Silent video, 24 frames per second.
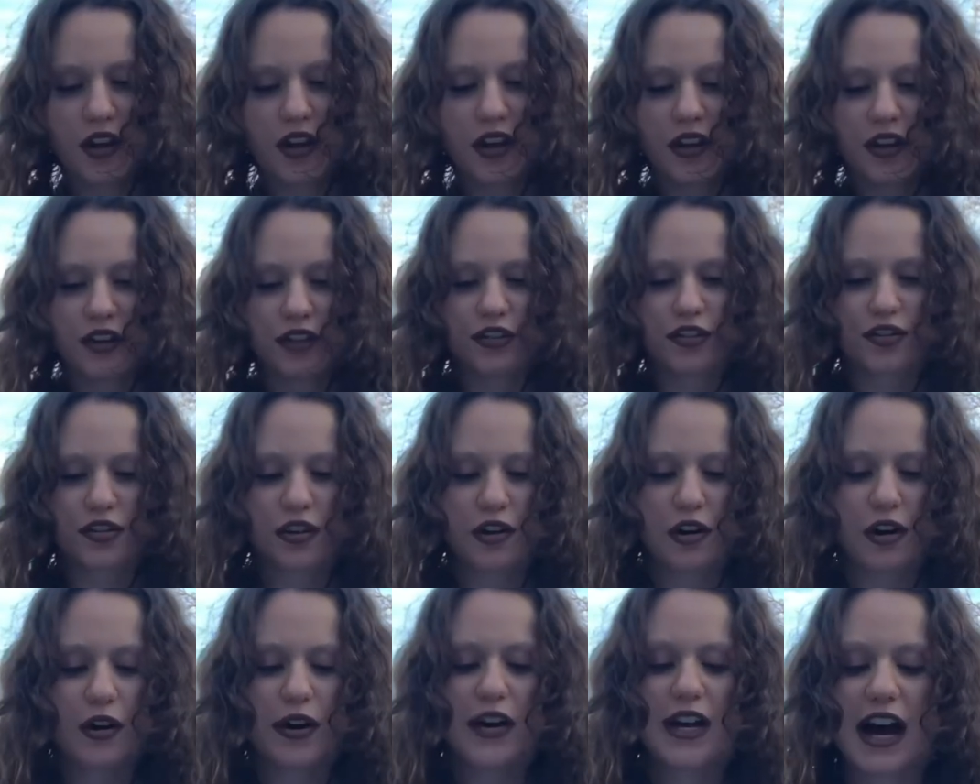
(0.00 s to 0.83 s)

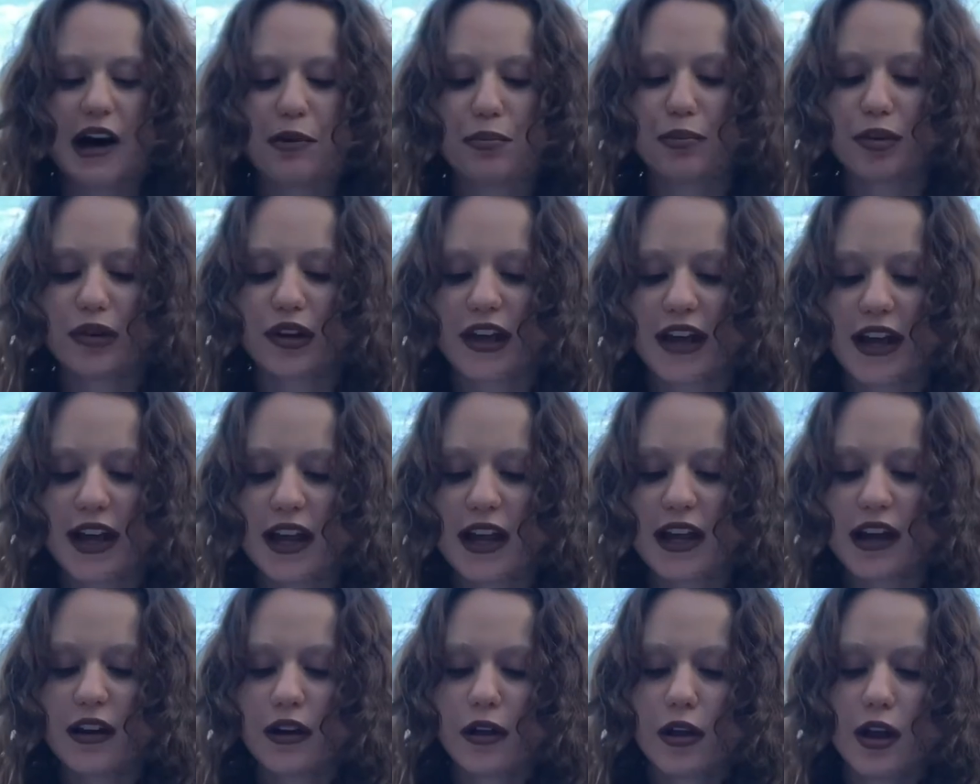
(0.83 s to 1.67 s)
So yeah,
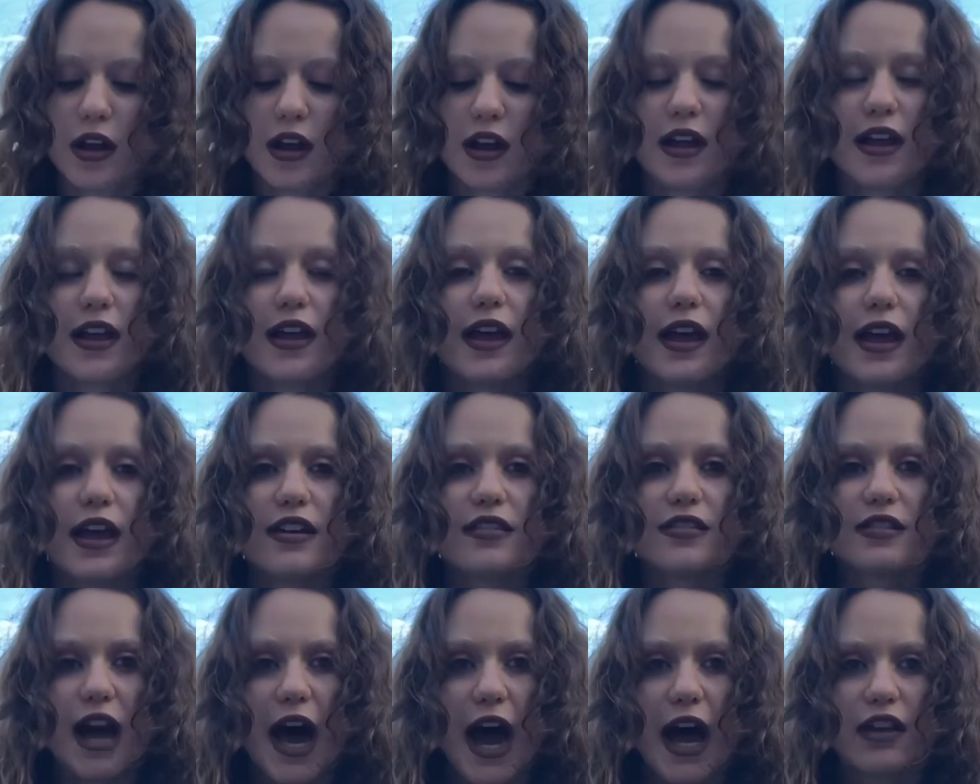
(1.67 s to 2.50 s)
Blade
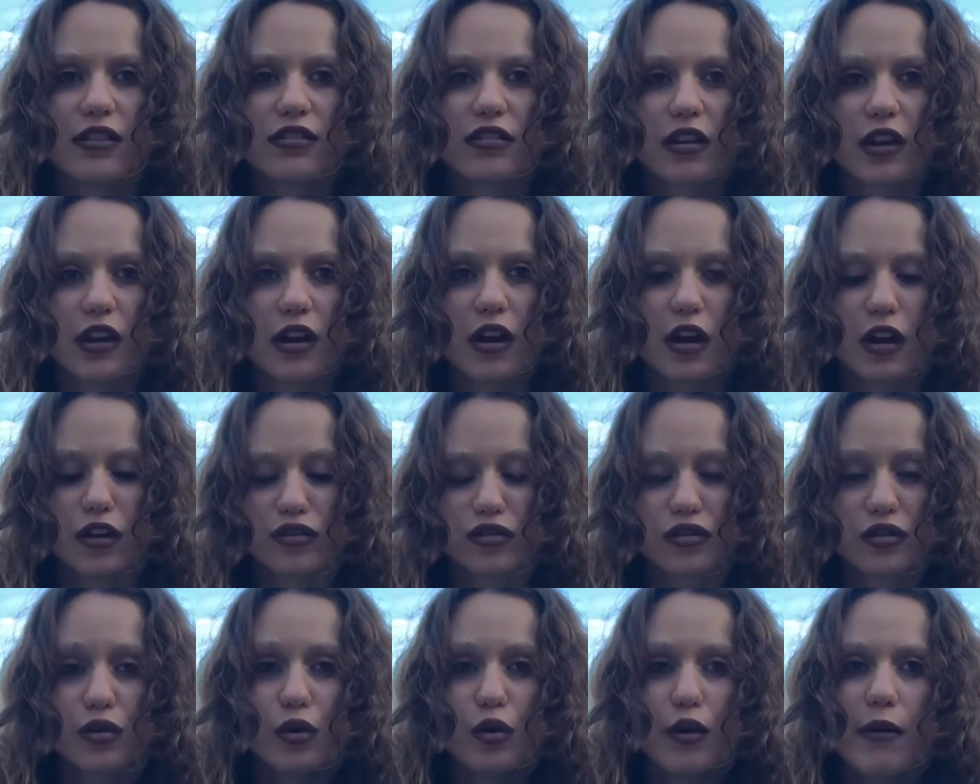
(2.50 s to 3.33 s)
is asking
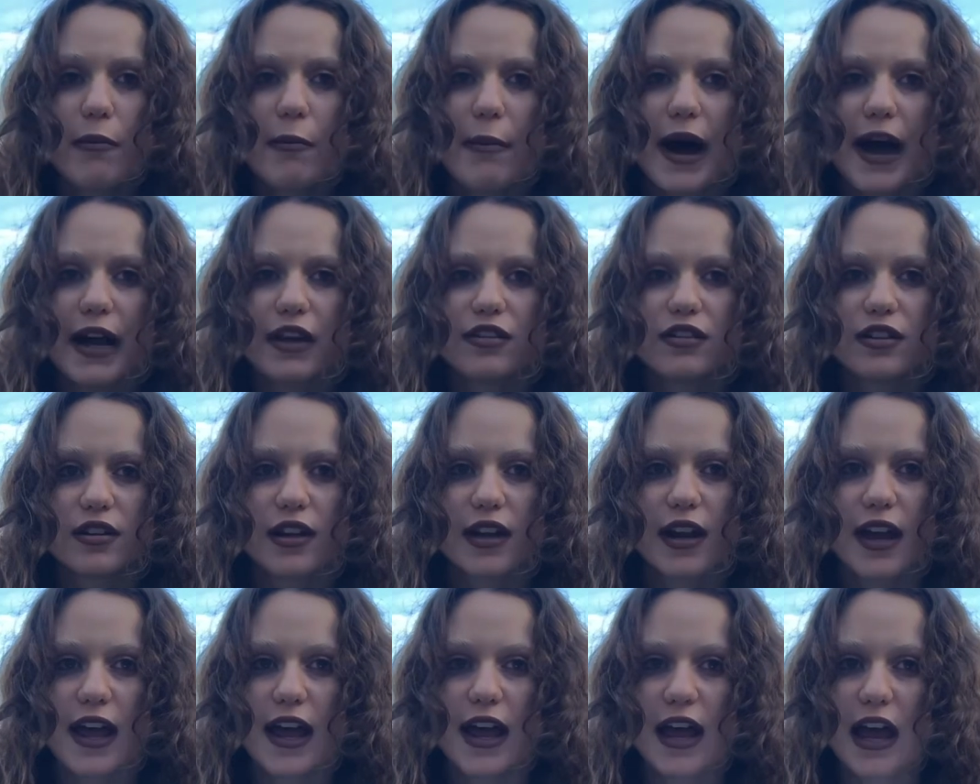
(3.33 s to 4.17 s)
us, who am I
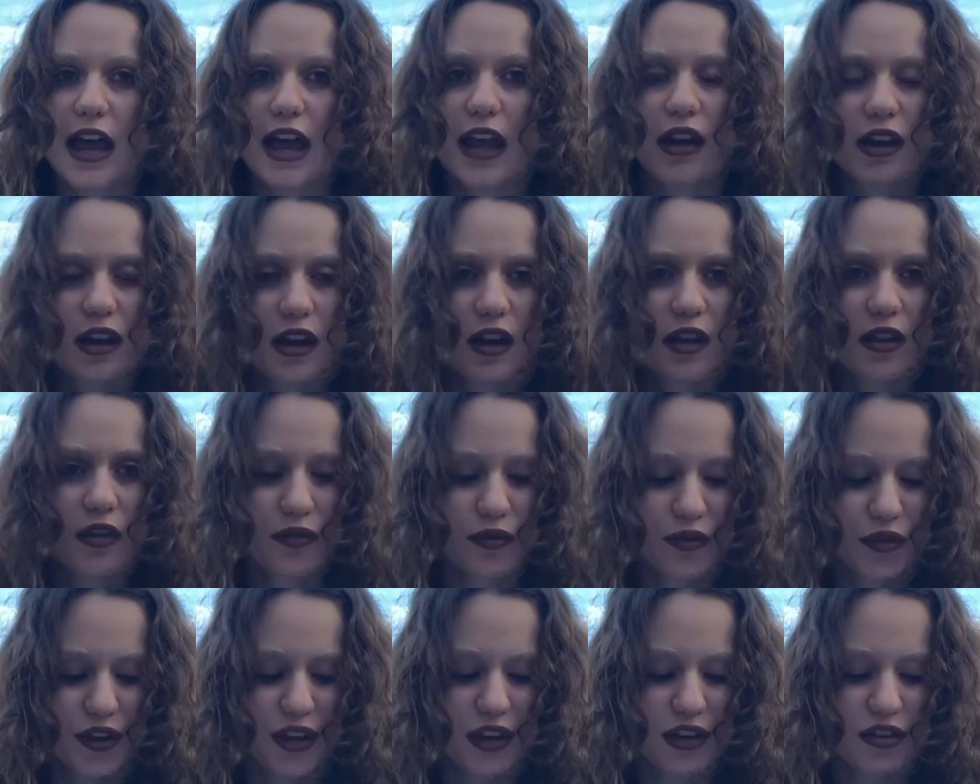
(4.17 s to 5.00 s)
today? And
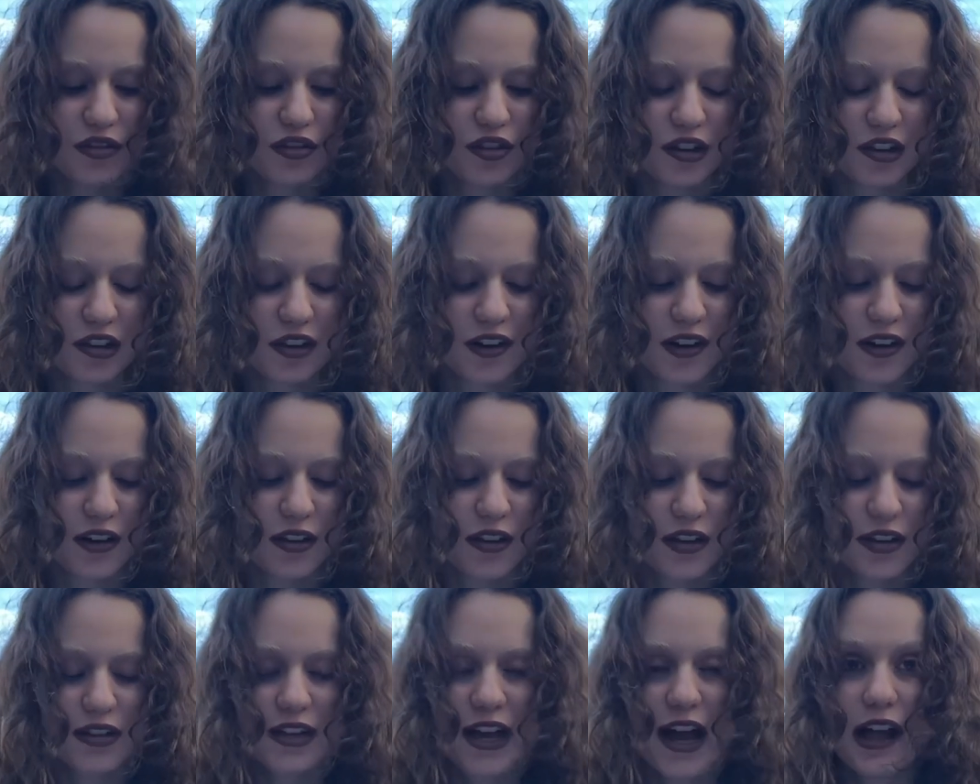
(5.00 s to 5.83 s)
he's
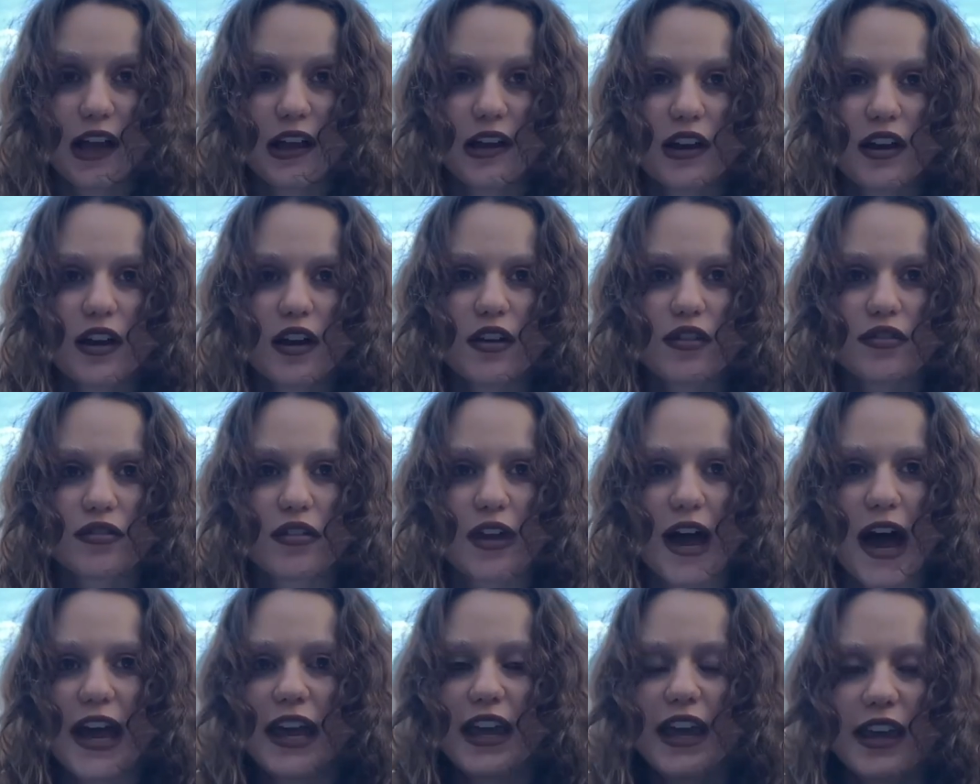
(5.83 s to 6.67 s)
clearly telling us,
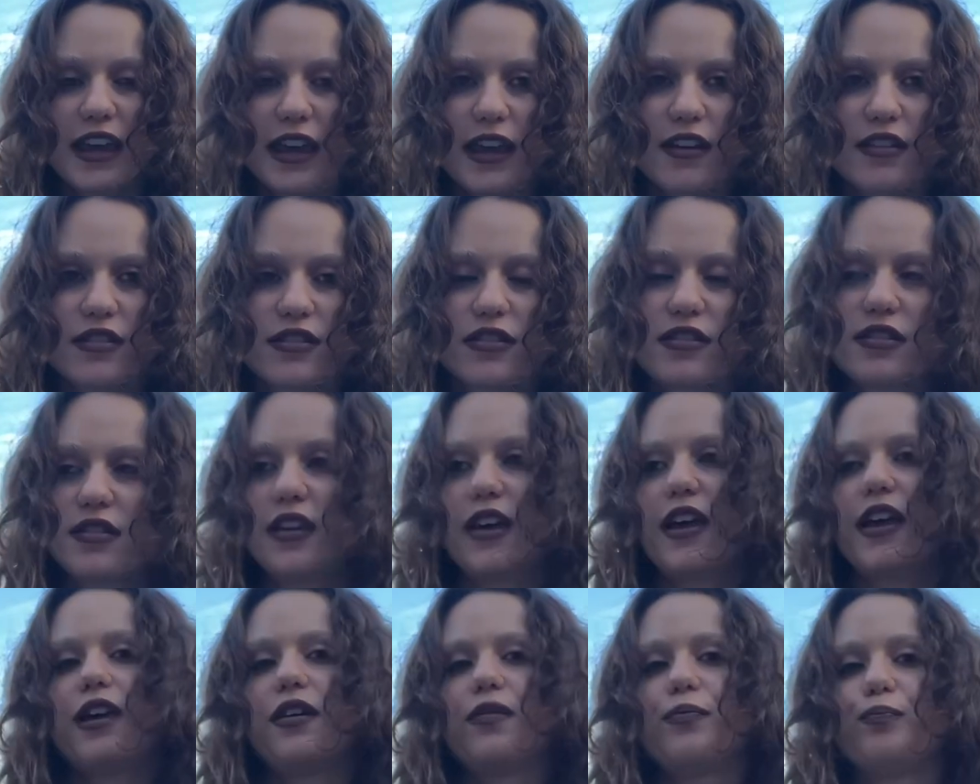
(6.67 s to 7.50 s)
I can't
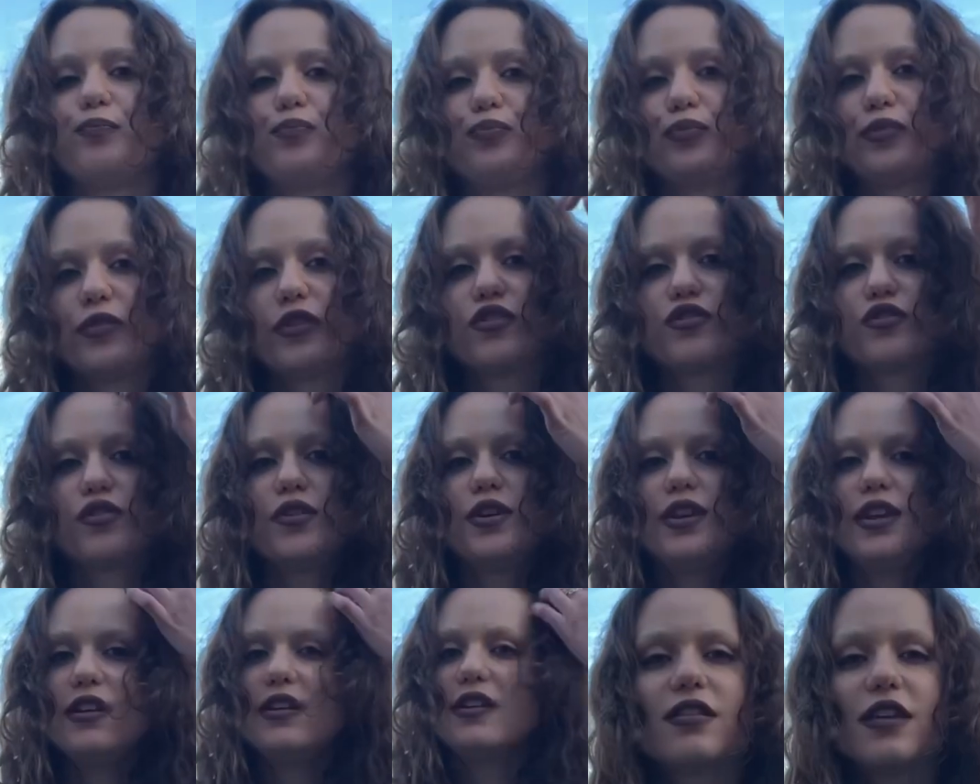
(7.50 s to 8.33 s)
say. So
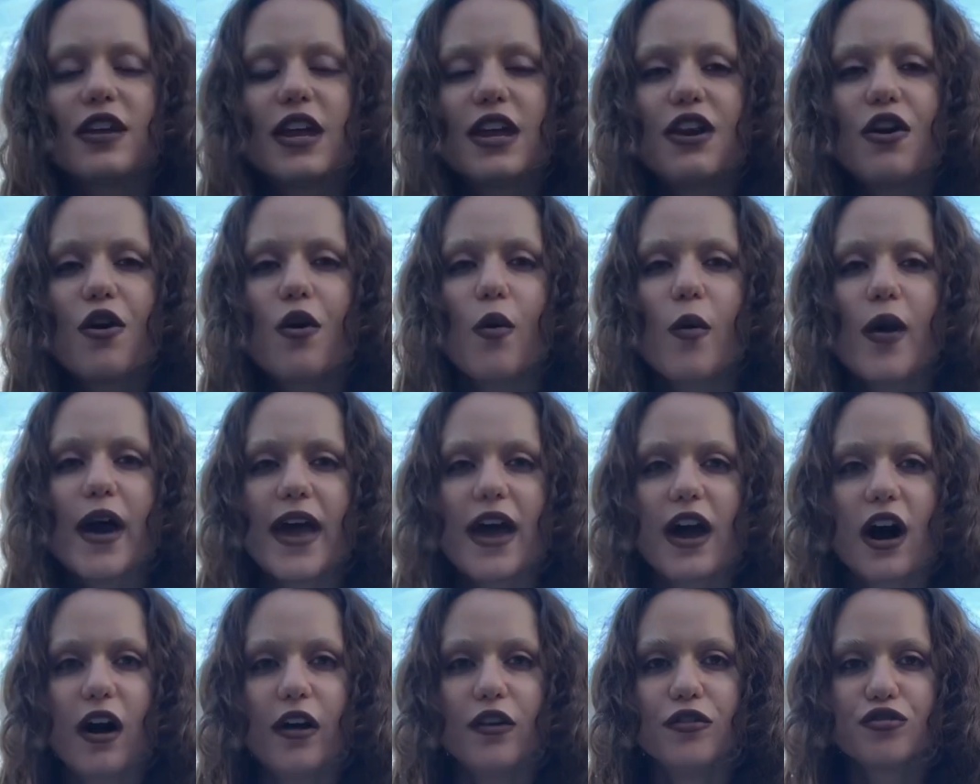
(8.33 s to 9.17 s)
he, in a
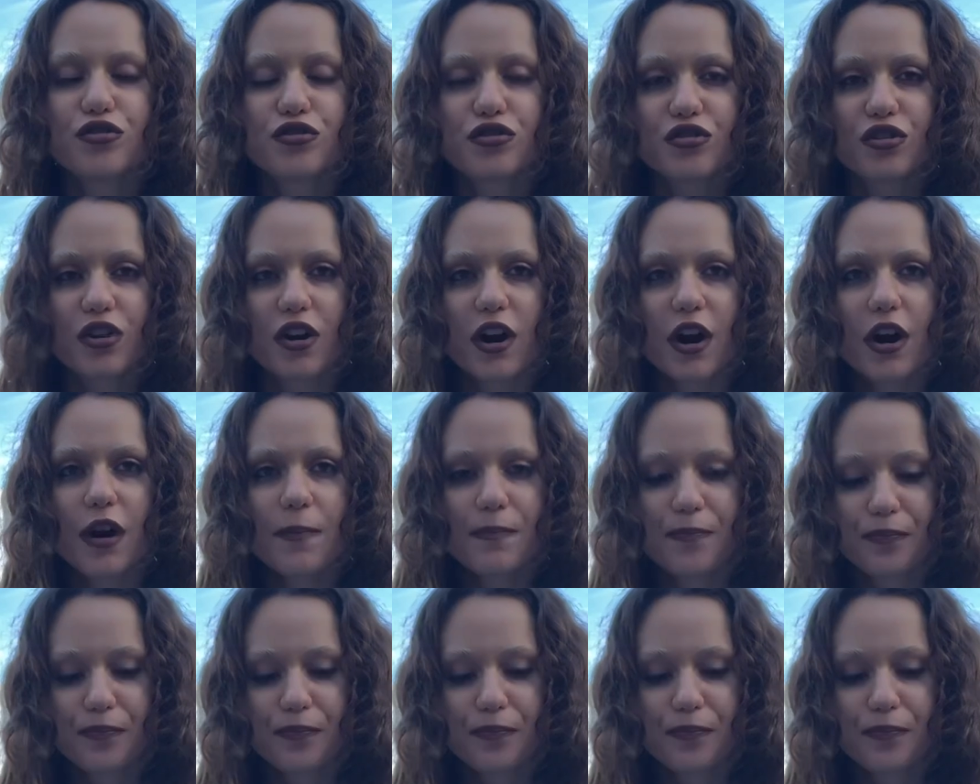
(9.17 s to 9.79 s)
way, unsure.